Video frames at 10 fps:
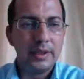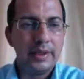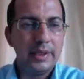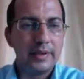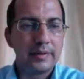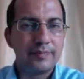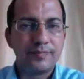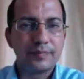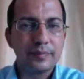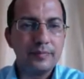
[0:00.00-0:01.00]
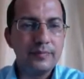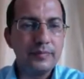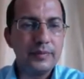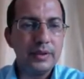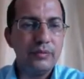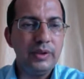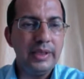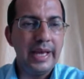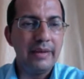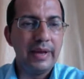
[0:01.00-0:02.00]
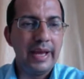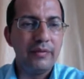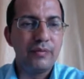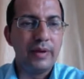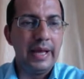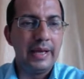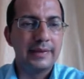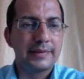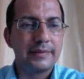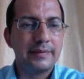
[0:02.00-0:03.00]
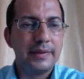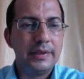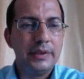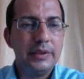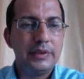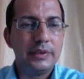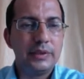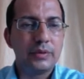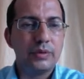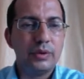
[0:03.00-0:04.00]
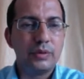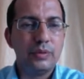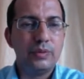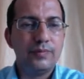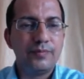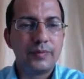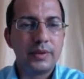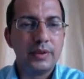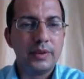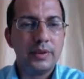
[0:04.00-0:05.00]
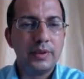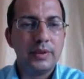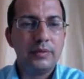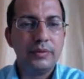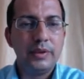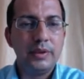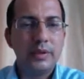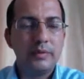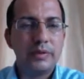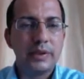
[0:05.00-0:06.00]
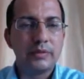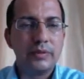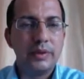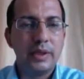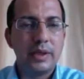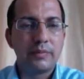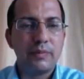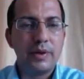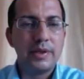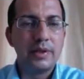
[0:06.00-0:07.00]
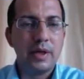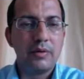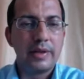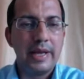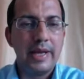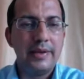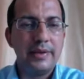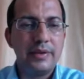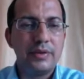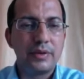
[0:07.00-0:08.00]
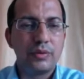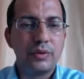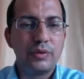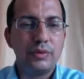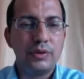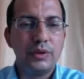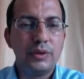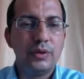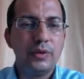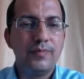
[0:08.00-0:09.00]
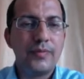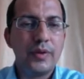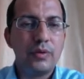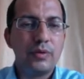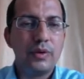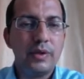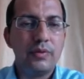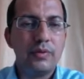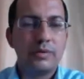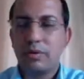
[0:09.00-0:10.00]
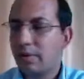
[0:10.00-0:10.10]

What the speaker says: here we have fx is equal to, we are pointing out n is equal to 0 to